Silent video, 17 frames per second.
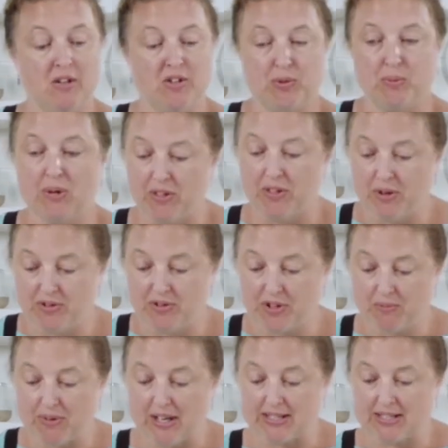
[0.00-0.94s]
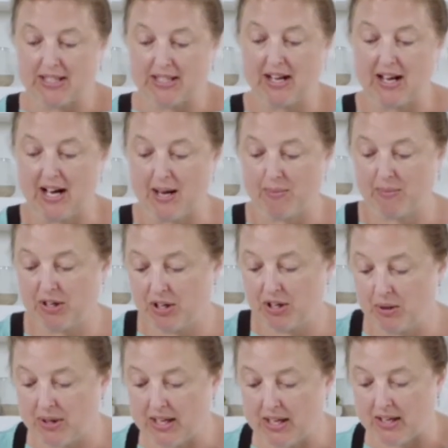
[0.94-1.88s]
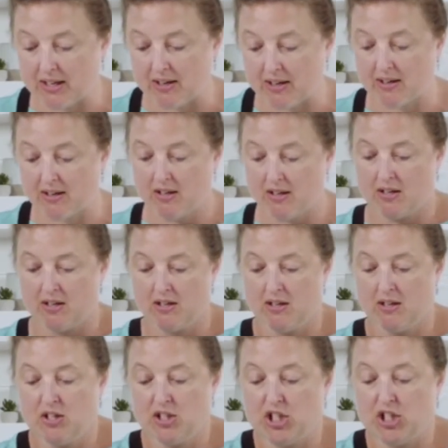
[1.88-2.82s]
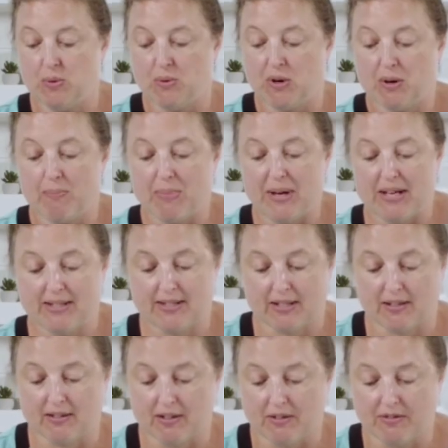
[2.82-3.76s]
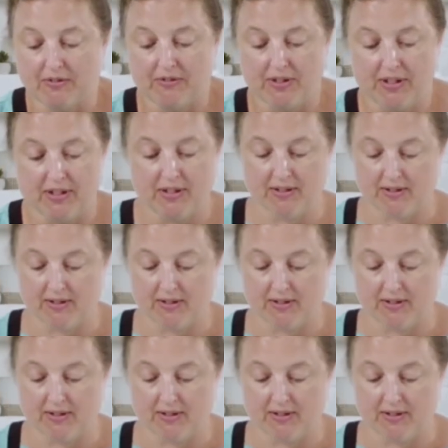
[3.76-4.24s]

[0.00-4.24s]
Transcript: So while those are resting, I'm going to go here to our basic loaf.